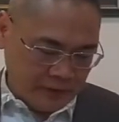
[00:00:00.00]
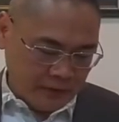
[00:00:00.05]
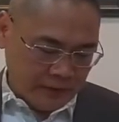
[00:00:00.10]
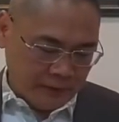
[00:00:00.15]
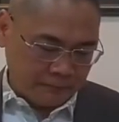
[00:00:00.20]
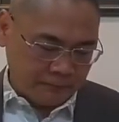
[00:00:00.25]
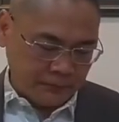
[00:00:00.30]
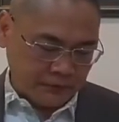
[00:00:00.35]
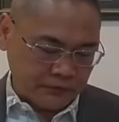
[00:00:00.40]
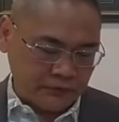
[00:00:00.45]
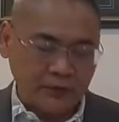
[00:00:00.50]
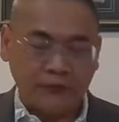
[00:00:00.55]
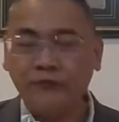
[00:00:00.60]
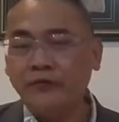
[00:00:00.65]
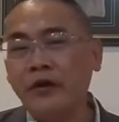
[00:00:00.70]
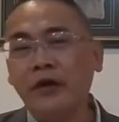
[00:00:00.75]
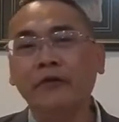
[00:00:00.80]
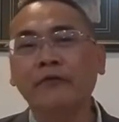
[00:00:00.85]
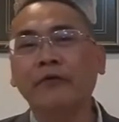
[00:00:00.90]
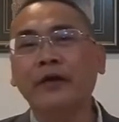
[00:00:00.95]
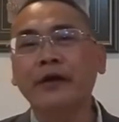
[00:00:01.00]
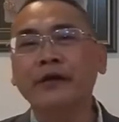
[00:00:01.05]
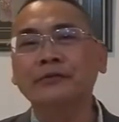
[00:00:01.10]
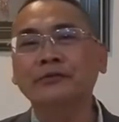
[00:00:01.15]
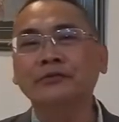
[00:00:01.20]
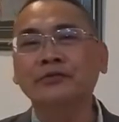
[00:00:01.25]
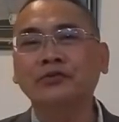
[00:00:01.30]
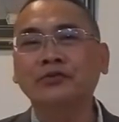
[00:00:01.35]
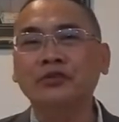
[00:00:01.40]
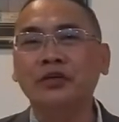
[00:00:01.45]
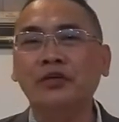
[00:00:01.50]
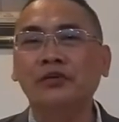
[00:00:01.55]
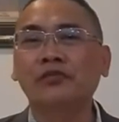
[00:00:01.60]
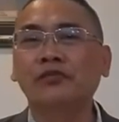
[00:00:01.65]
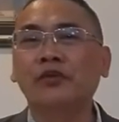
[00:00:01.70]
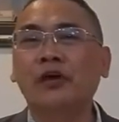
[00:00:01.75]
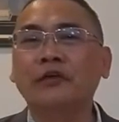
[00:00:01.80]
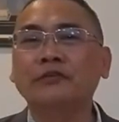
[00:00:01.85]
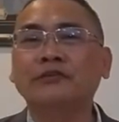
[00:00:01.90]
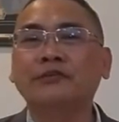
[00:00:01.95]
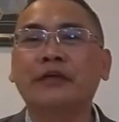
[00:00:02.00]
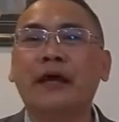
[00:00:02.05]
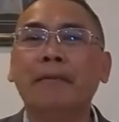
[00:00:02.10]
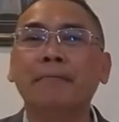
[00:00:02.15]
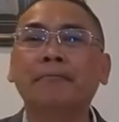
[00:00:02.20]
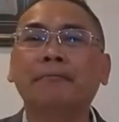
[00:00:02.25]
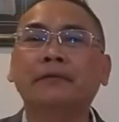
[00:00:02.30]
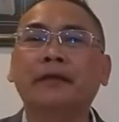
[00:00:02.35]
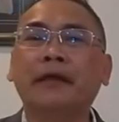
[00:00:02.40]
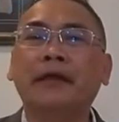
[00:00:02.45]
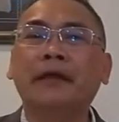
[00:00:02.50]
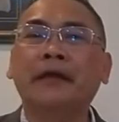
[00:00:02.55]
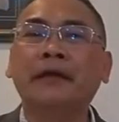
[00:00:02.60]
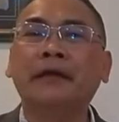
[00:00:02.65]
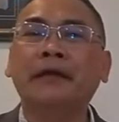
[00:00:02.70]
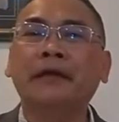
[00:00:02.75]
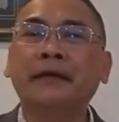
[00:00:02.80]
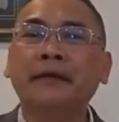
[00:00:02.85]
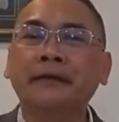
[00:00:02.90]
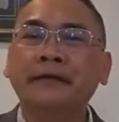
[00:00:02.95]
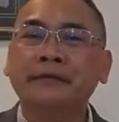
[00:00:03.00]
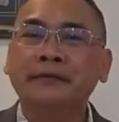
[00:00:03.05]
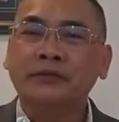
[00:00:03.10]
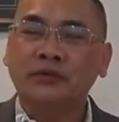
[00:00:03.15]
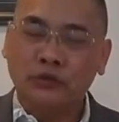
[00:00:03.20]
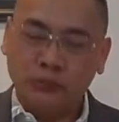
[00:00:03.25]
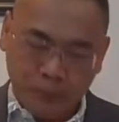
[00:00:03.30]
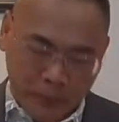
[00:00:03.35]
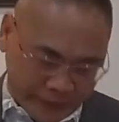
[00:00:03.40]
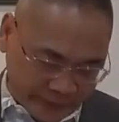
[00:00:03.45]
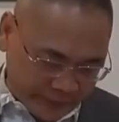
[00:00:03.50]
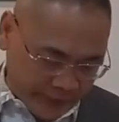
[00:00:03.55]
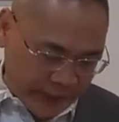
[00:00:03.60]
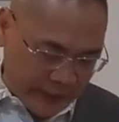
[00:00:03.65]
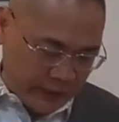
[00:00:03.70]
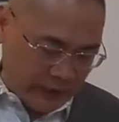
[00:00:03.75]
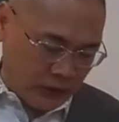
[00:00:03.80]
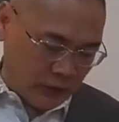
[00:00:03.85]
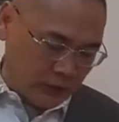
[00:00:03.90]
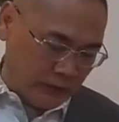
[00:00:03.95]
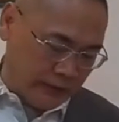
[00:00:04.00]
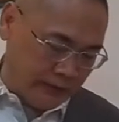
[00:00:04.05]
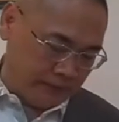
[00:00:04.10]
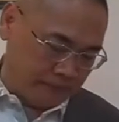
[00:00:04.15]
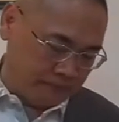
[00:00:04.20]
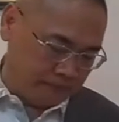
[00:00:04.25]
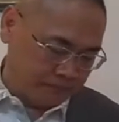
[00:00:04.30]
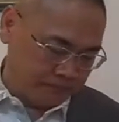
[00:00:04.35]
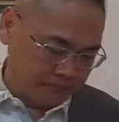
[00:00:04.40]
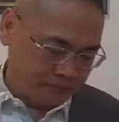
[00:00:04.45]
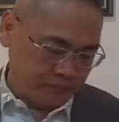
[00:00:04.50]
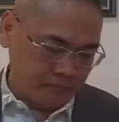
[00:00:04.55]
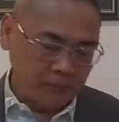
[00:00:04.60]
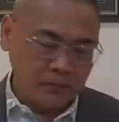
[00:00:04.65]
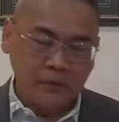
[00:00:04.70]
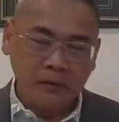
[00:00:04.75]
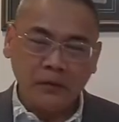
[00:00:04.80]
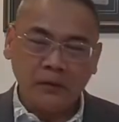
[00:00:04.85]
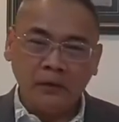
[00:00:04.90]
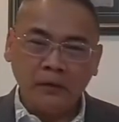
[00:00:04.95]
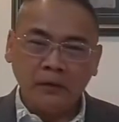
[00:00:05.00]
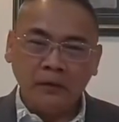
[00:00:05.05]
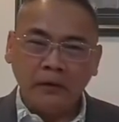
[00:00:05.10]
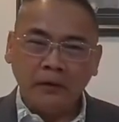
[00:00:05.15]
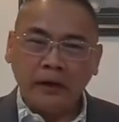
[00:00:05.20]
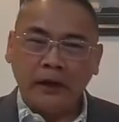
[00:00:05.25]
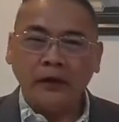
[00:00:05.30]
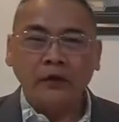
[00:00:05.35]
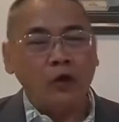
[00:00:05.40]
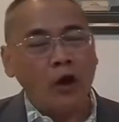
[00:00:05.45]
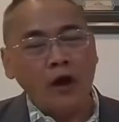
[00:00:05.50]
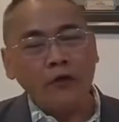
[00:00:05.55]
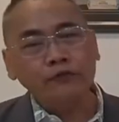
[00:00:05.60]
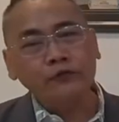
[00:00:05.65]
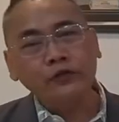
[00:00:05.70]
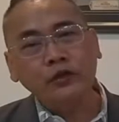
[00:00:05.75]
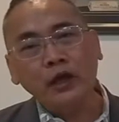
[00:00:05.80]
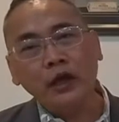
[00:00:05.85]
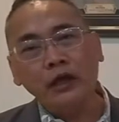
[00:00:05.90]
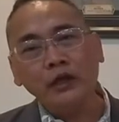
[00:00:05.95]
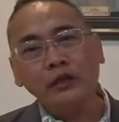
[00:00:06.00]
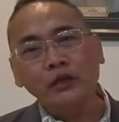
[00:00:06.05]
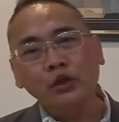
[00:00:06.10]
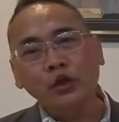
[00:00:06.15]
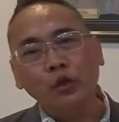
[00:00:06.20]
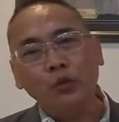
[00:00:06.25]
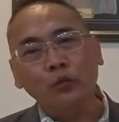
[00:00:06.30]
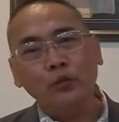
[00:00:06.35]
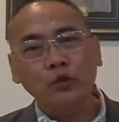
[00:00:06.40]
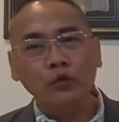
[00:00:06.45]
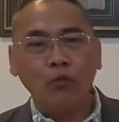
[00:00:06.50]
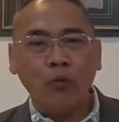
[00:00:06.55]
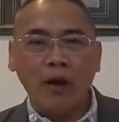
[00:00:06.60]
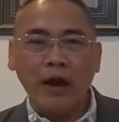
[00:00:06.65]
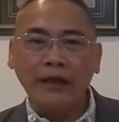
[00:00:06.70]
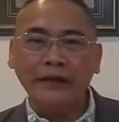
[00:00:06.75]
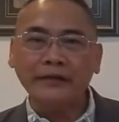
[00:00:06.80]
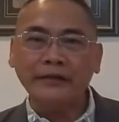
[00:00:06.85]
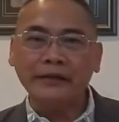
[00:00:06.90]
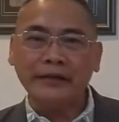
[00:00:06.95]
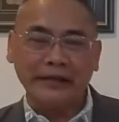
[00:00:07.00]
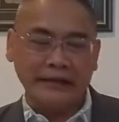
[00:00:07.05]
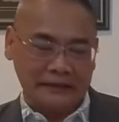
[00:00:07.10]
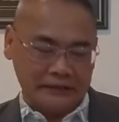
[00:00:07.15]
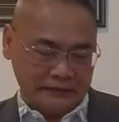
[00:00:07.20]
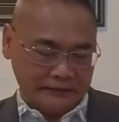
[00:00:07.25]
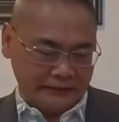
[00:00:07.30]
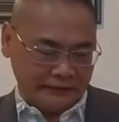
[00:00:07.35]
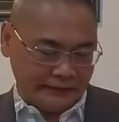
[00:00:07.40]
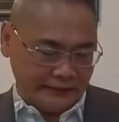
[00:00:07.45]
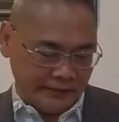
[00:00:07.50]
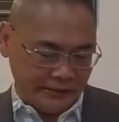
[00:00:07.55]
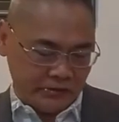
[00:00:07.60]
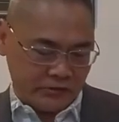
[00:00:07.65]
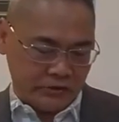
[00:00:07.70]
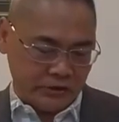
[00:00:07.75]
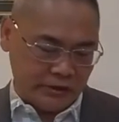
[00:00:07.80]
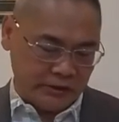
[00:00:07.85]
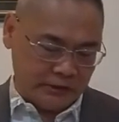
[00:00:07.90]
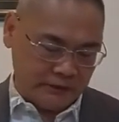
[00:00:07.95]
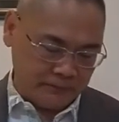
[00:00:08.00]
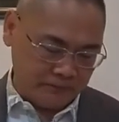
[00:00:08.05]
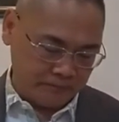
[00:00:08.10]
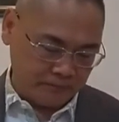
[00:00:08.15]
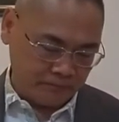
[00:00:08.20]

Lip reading: Perseverance is not something spectacular. And often we want it easy.